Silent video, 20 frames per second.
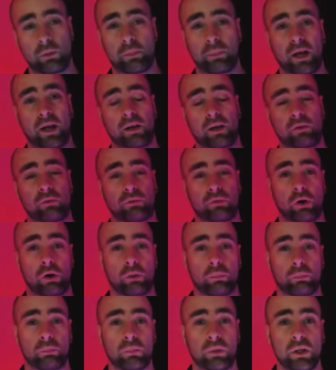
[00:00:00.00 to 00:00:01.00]
back
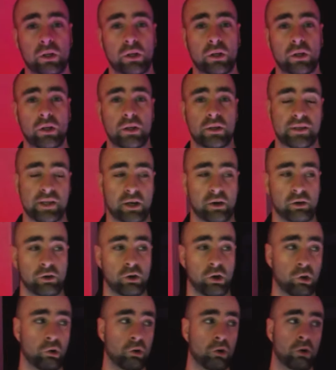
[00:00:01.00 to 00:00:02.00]
from
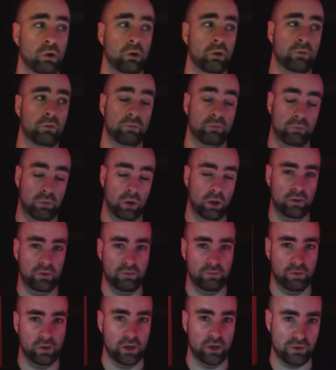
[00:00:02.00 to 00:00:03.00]
Tenacon, like the
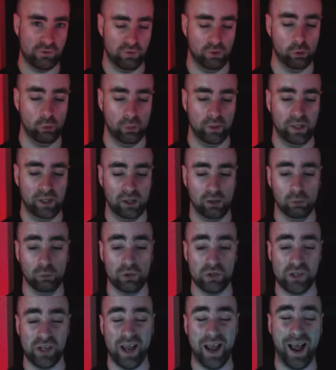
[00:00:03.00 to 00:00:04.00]
first full week,
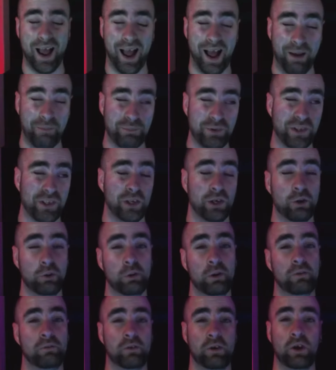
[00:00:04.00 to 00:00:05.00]
was
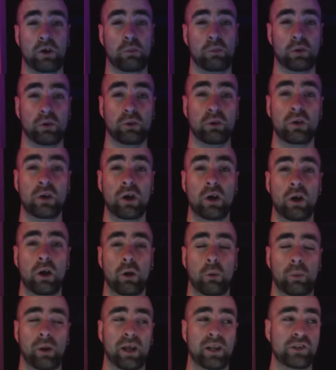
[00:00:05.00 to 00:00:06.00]
absolutely phenomenal.
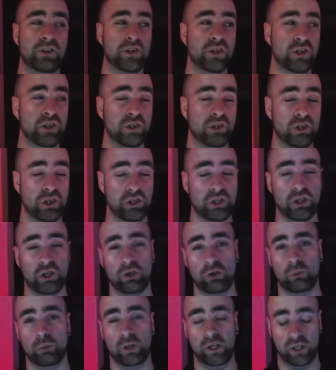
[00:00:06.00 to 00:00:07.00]
We had such a
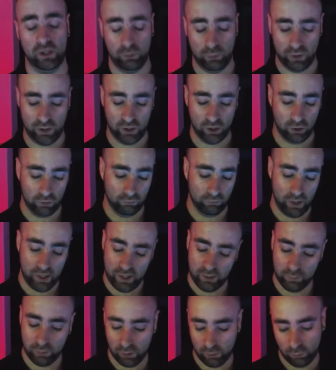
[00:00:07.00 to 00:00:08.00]
good week. We got
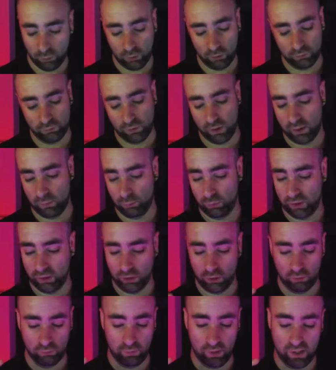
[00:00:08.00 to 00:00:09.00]
raided by Warframe, we
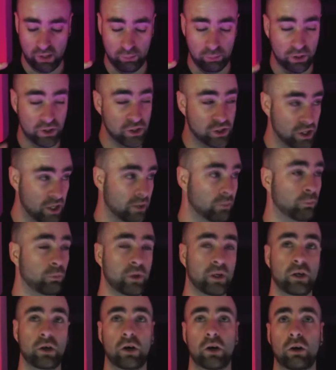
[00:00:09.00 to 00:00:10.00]
got raided by Jim,
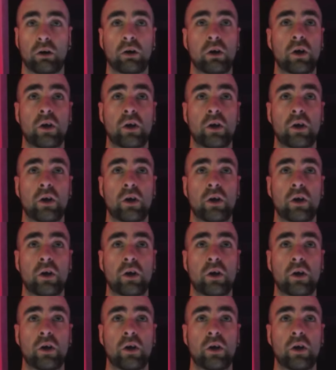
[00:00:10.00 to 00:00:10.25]
we got